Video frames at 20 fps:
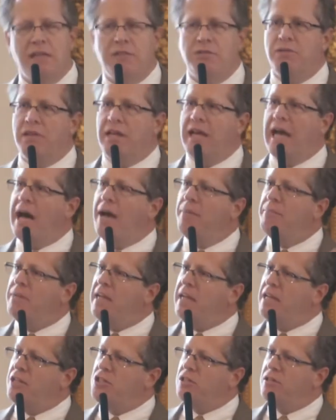And so the
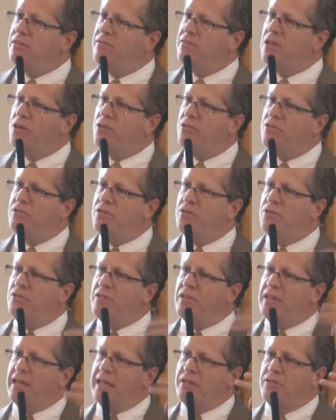combination of those two
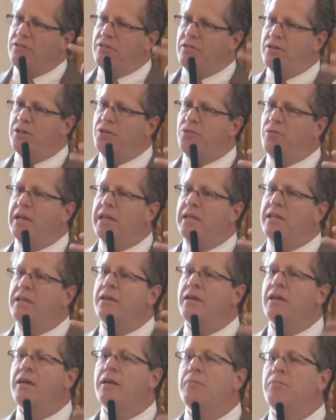things, the
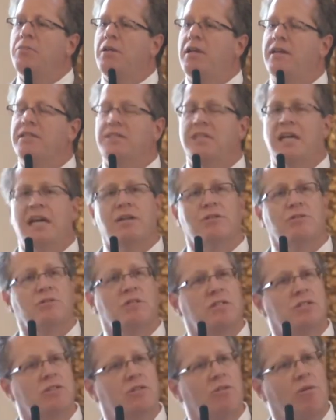grid plus
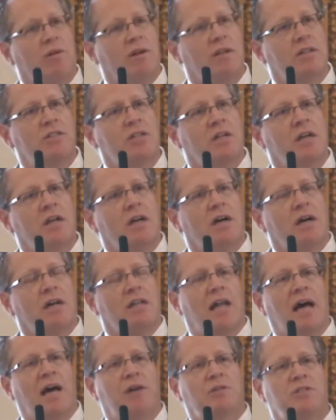energy storage,
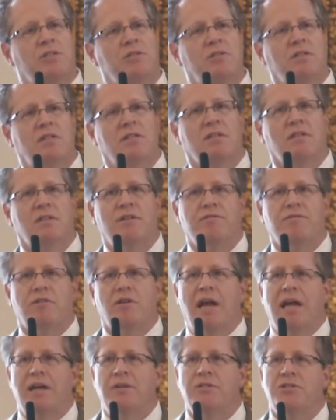allows you to
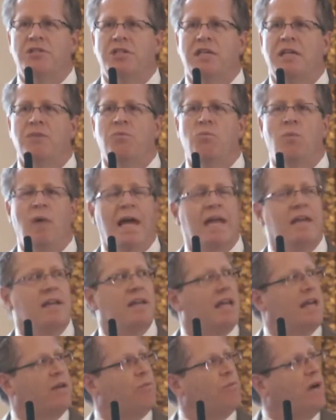deliver energy
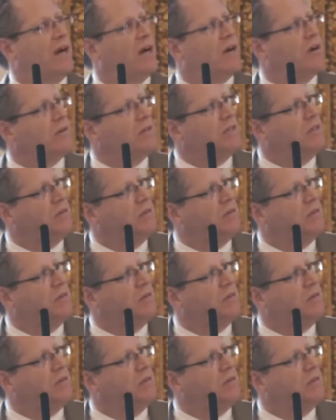when and where